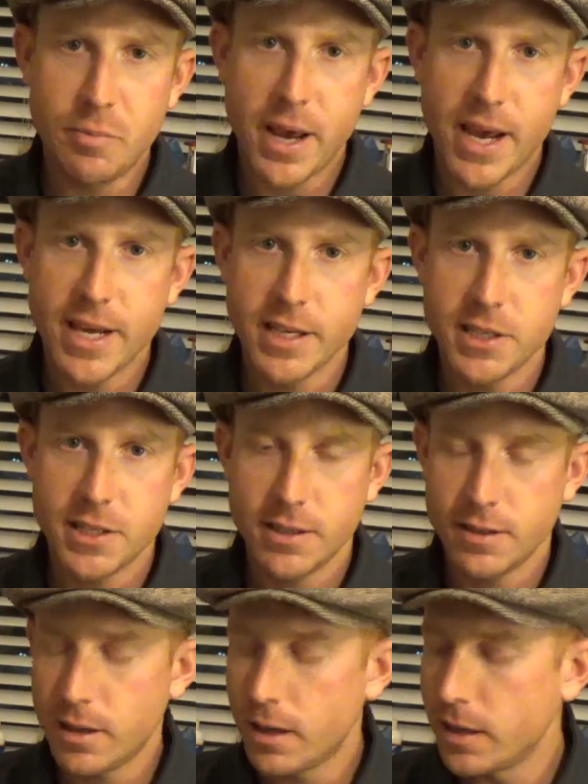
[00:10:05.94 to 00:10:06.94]

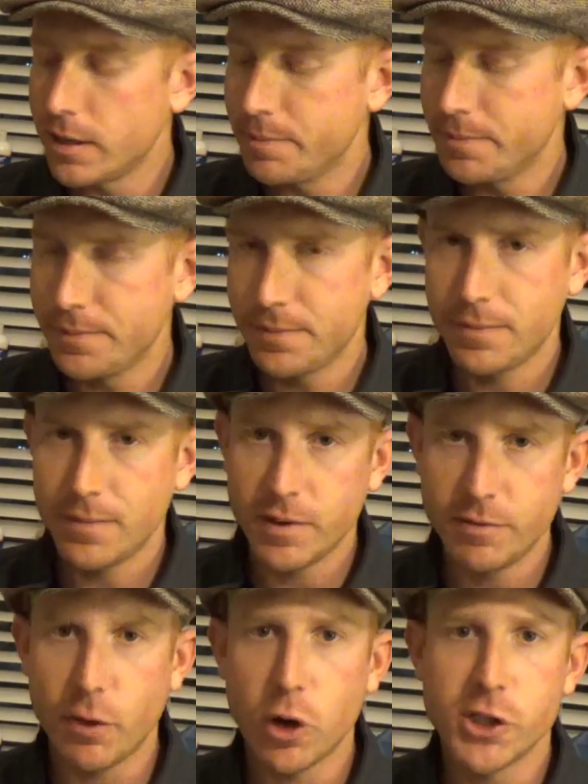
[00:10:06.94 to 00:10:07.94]
paste
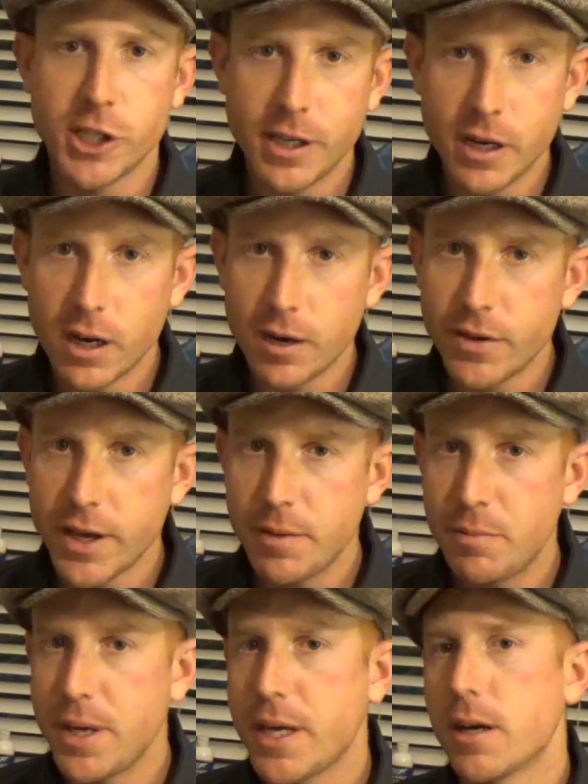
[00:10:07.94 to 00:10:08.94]
version of
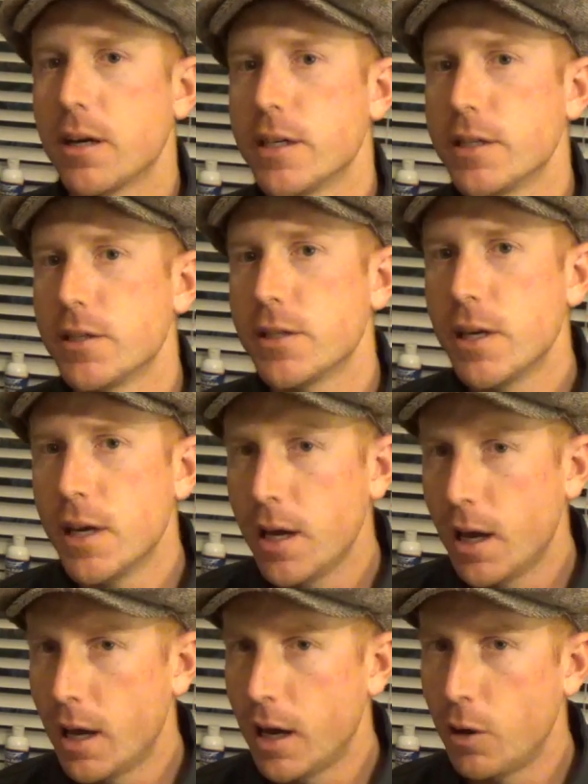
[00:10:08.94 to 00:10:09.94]
it because
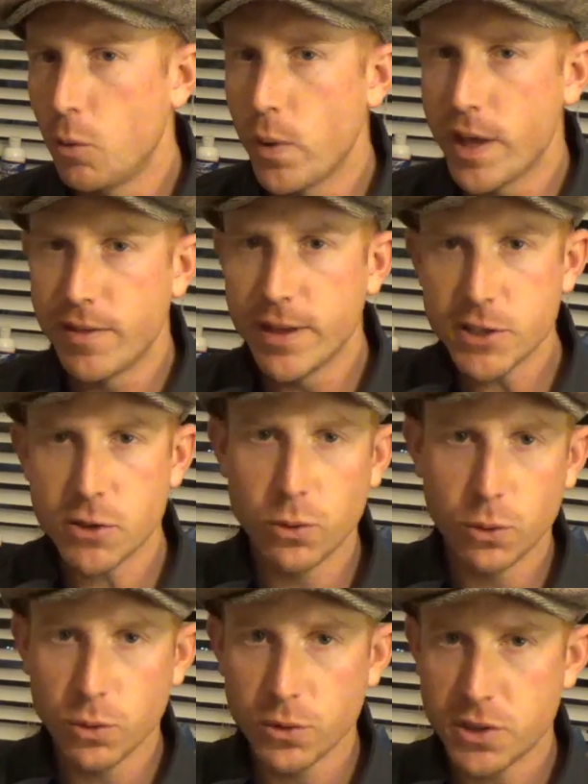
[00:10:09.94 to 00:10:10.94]
when this
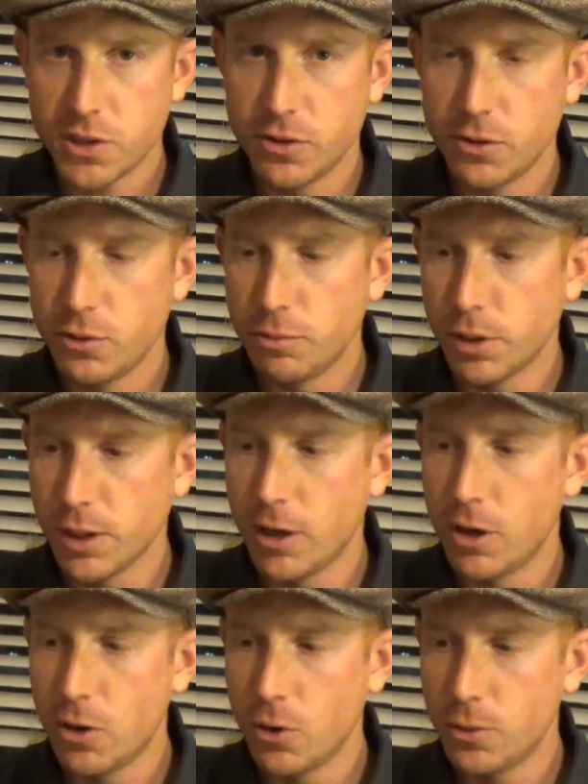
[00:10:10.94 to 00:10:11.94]
cools to
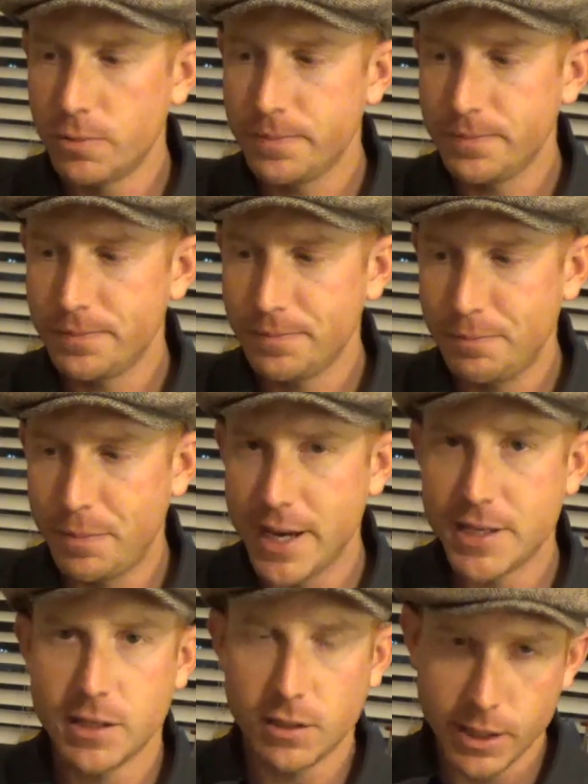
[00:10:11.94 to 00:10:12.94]
below
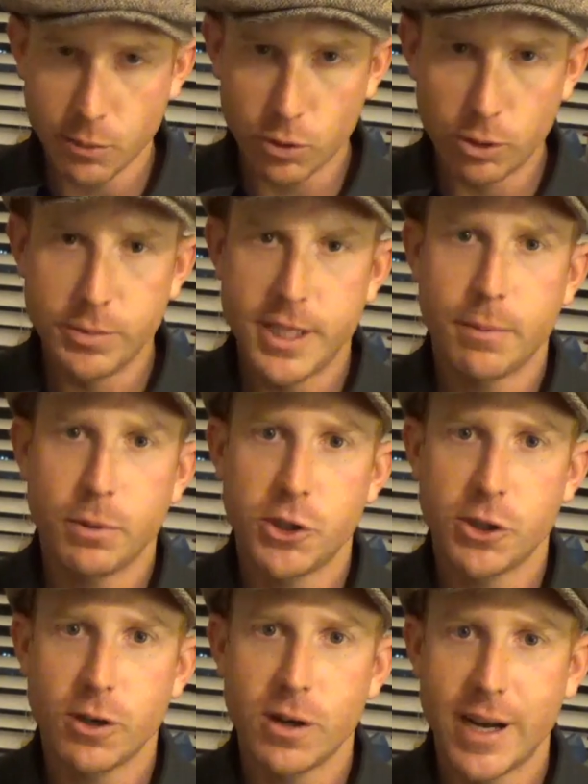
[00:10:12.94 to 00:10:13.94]
basically room
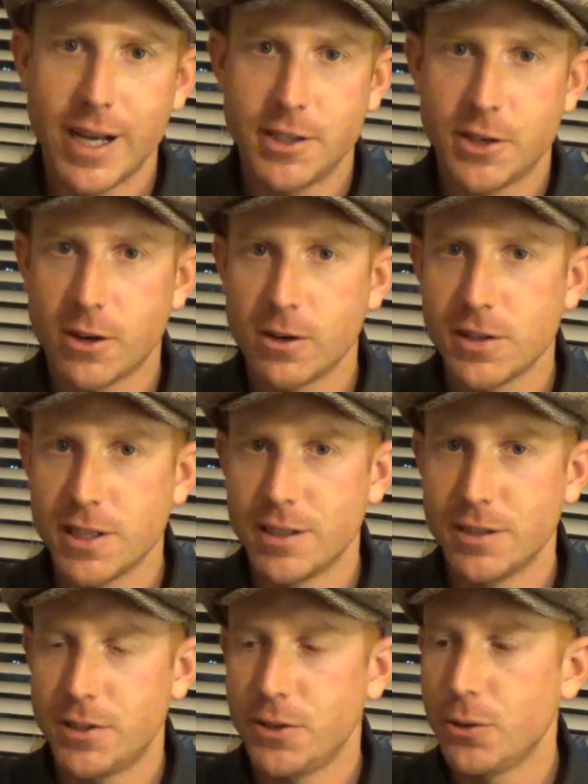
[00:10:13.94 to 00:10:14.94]
temperature, it turns
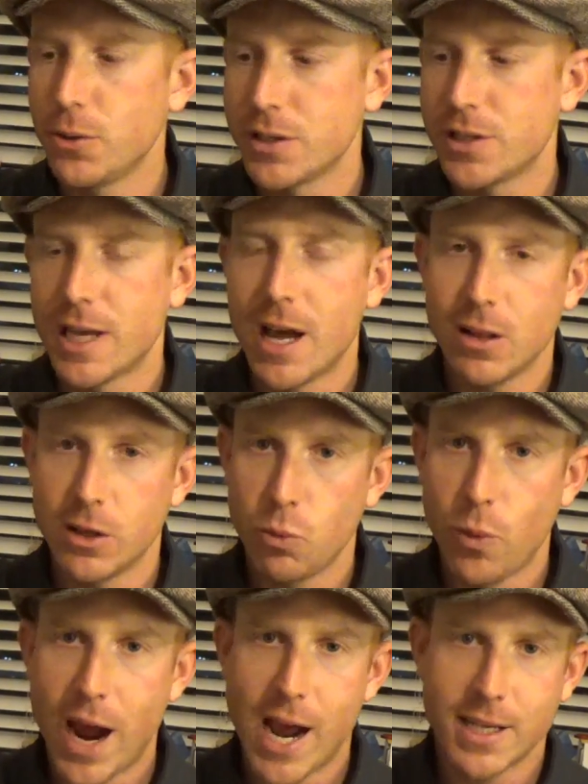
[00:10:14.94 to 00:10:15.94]
into a
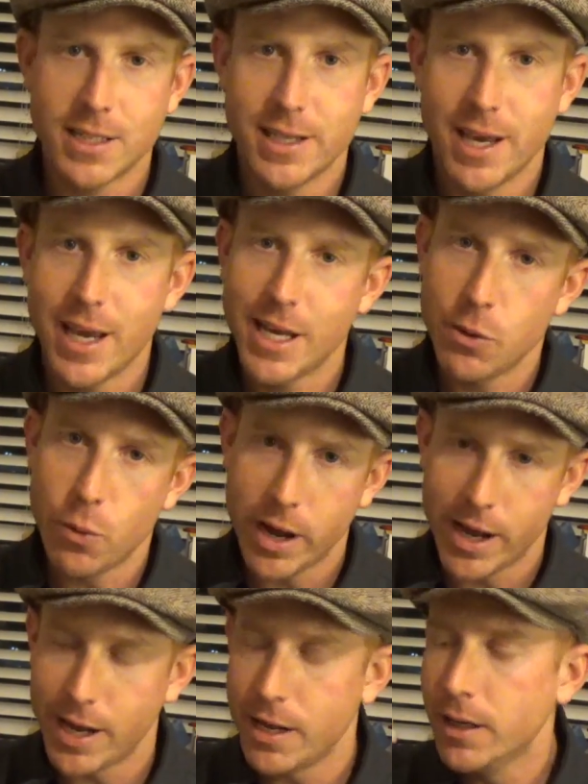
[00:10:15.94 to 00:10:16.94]
solid wax
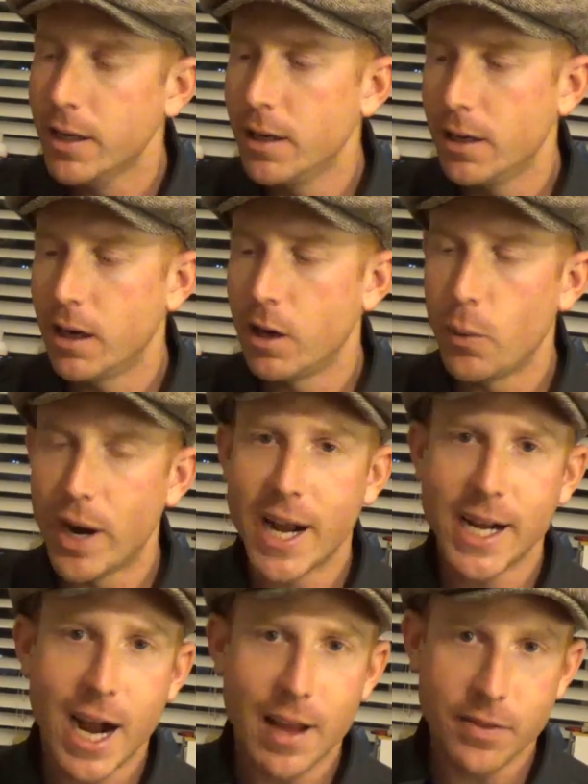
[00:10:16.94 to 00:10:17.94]
anyway. When
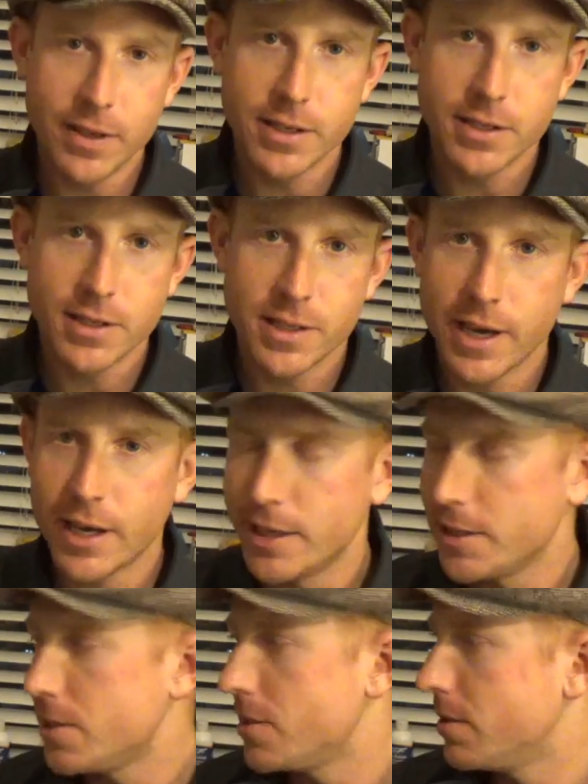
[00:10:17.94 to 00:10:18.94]
I got this, and
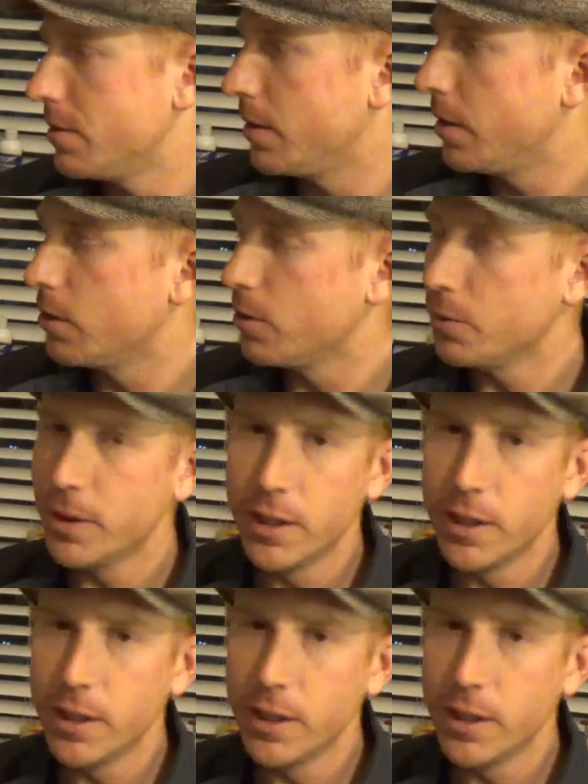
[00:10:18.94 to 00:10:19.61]
it's, you know,